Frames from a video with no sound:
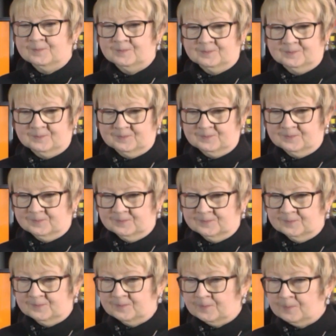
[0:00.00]

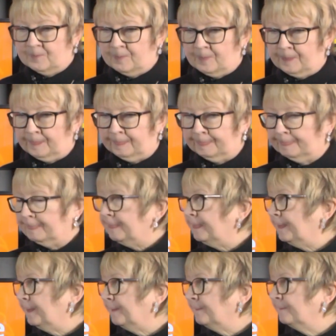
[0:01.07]

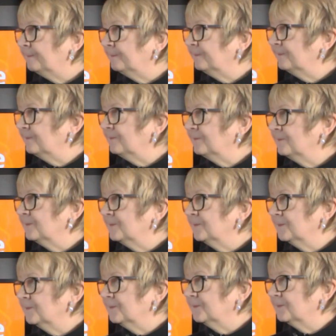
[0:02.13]

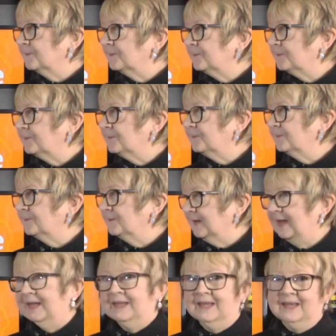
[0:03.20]

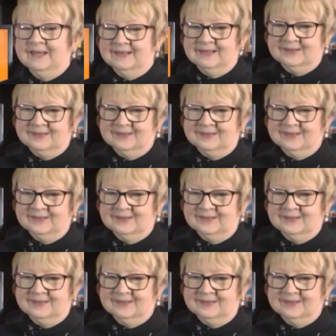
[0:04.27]
(silent)